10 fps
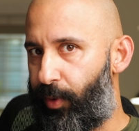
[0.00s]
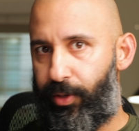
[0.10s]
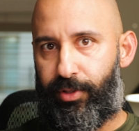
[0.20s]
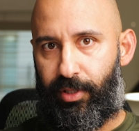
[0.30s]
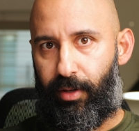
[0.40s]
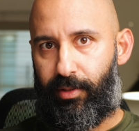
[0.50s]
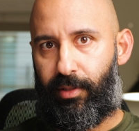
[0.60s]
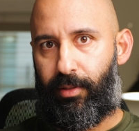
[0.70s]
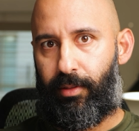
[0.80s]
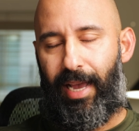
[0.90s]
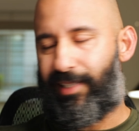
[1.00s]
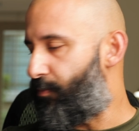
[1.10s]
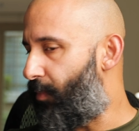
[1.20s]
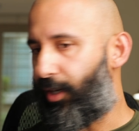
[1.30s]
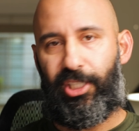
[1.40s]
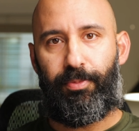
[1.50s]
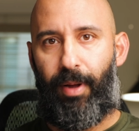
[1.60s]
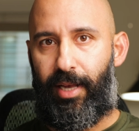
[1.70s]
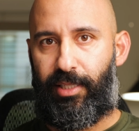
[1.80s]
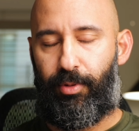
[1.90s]
to reduce those as much as
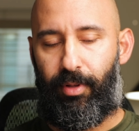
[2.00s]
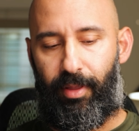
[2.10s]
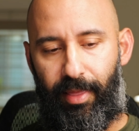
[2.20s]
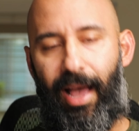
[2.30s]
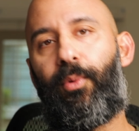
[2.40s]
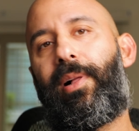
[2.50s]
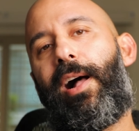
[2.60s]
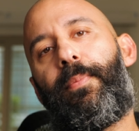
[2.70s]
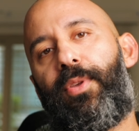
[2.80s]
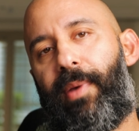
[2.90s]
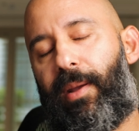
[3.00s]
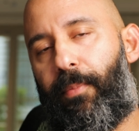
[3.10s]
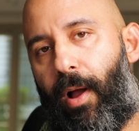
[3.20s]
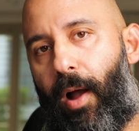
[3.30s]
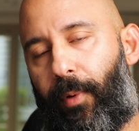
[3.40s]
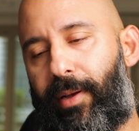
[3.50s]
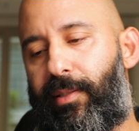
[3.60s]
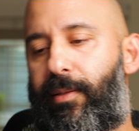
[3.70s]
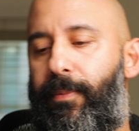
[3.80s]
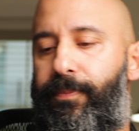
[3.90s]
possible. That will help you make progress.